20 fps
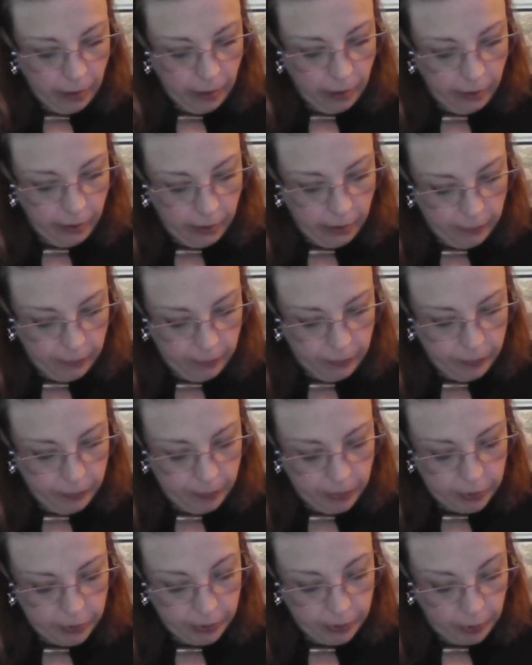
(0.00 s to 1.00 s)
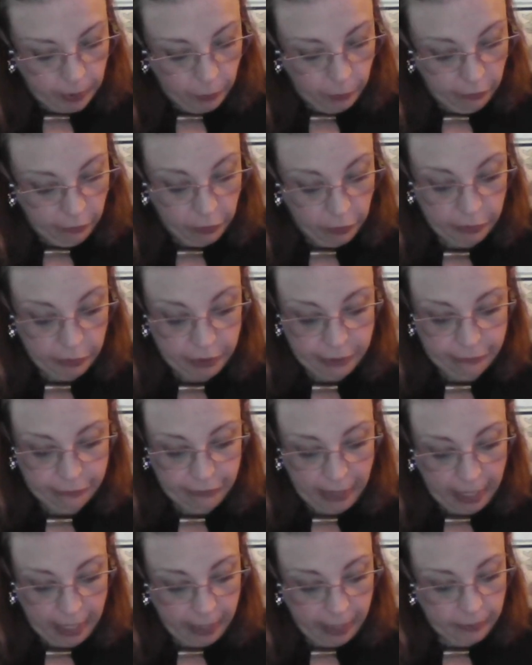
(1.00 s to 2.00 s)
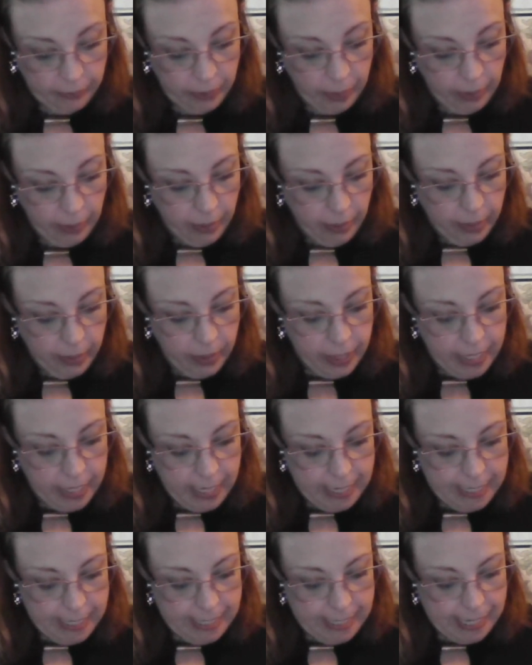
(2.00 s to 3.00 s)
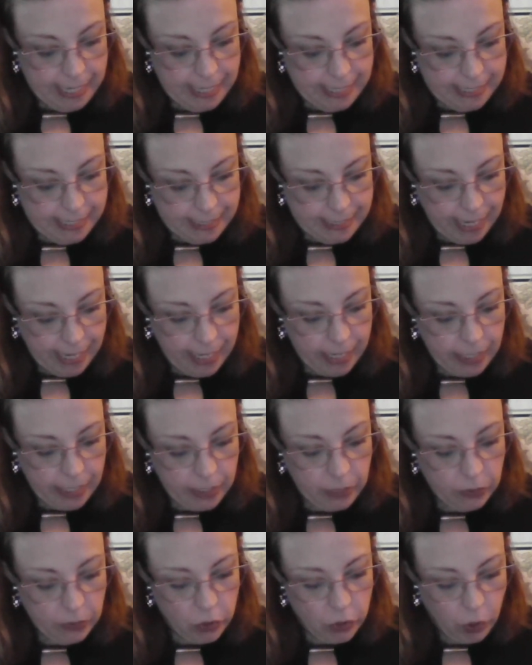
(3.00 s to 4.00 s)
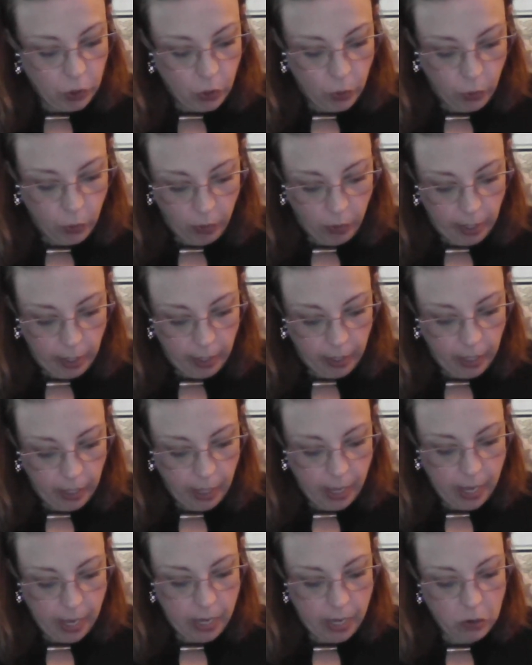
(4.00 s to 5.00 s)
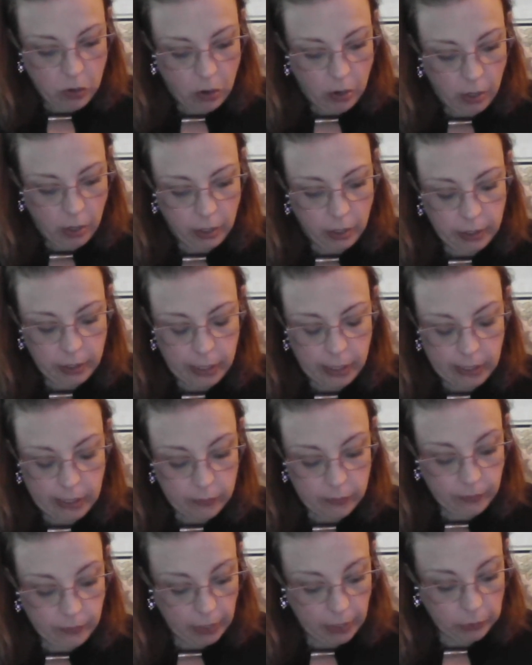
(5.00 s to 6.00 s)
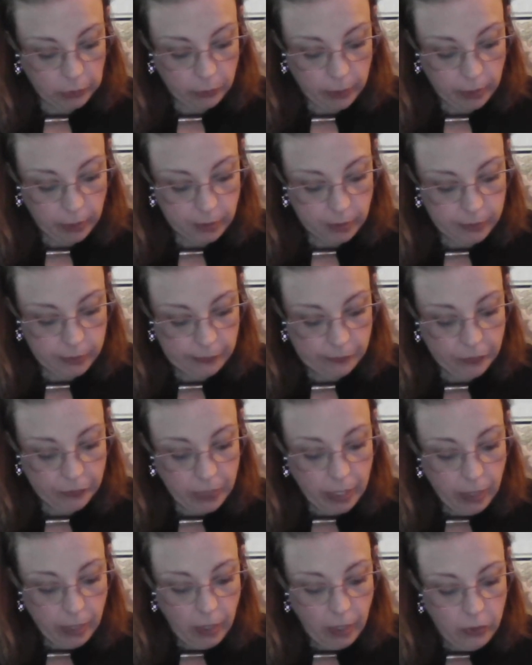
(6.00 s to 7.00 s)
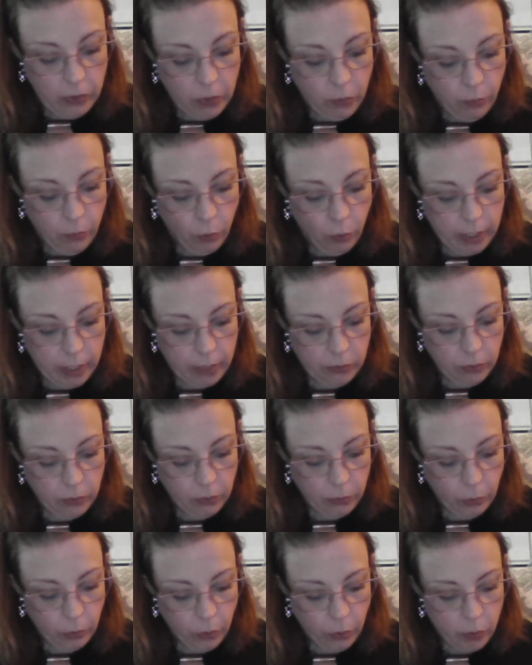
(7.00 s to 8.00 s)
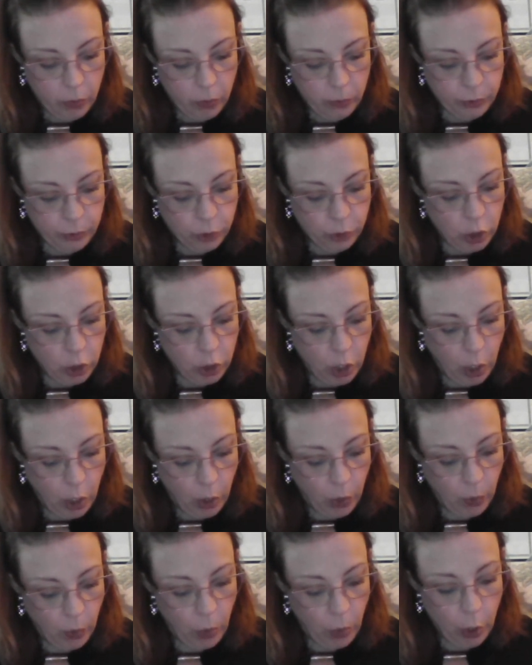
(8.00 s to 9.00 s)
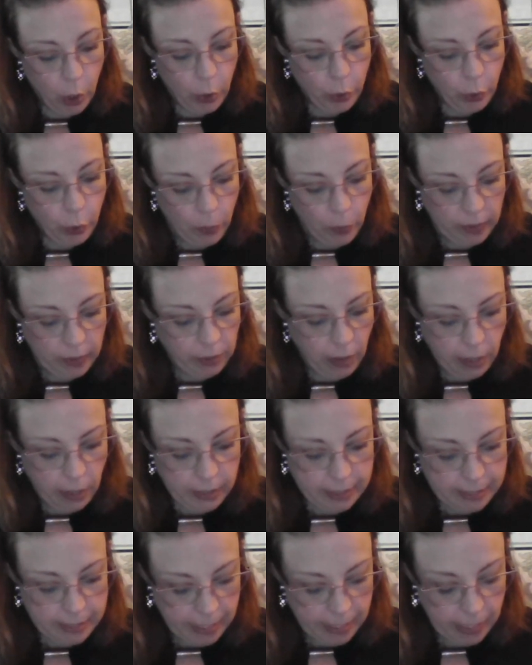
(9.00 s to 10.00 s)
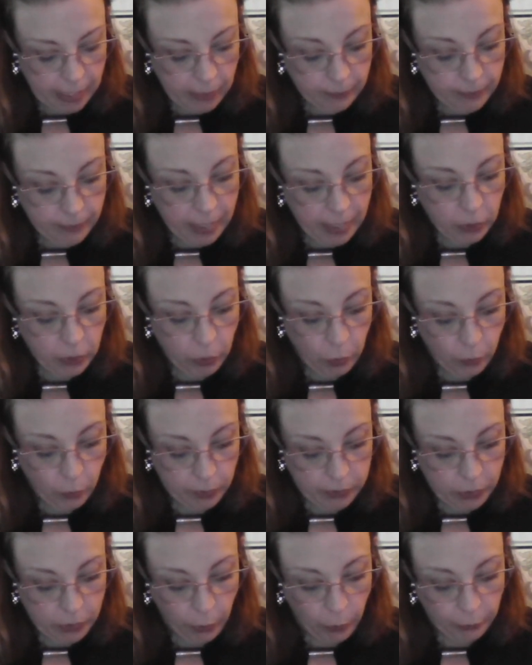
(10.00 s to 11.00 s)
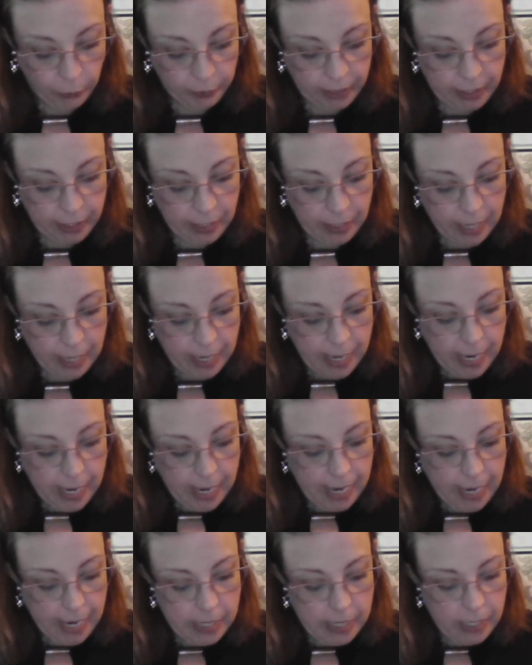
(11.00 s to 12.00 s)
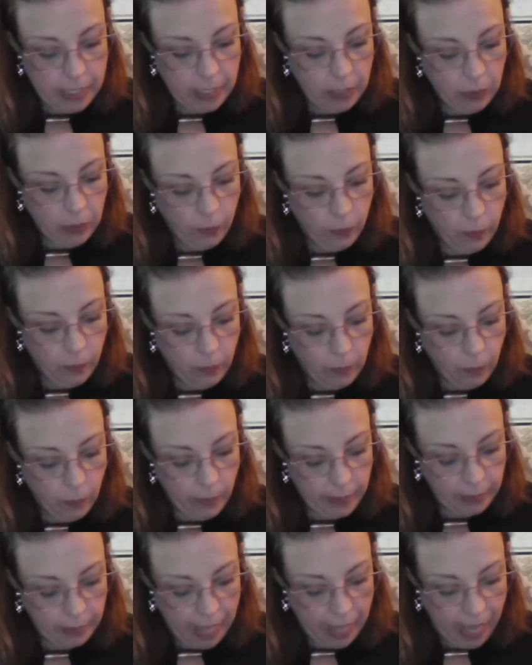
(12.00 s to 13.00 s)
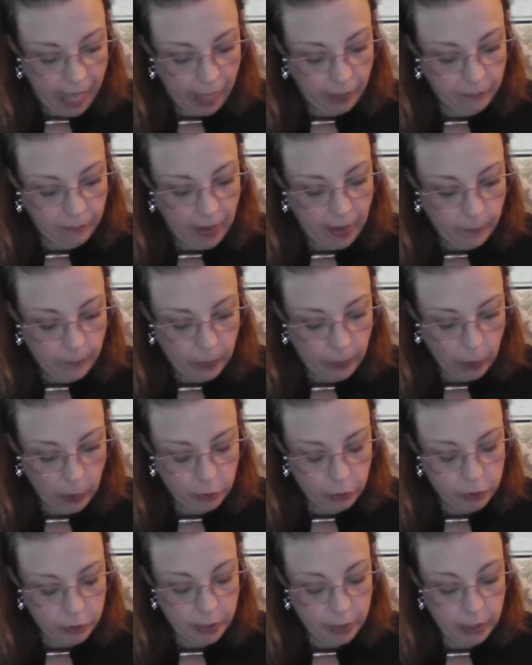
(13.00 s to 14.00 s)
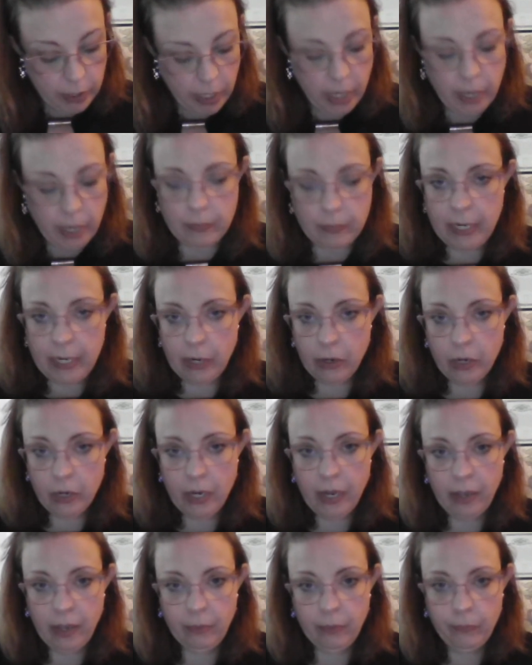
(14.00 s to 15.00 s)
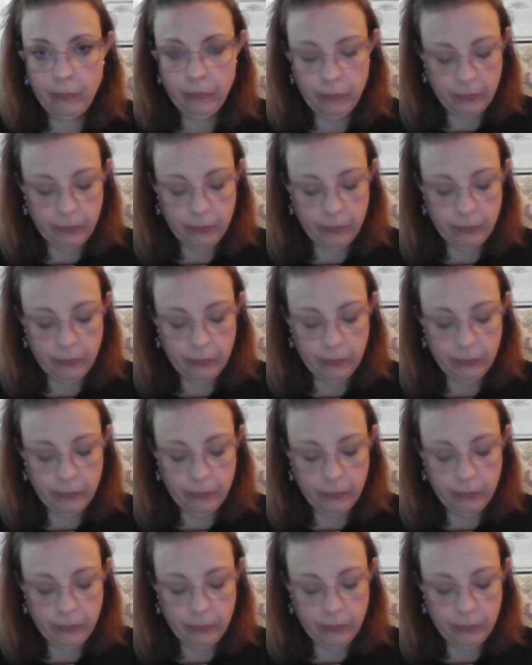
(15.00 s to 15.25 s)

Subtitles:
starting with verse 5. Then he said to Korah and all his followers, "In the morning the Lord will show who belongs to him and who is holy, and he will have that person come near him.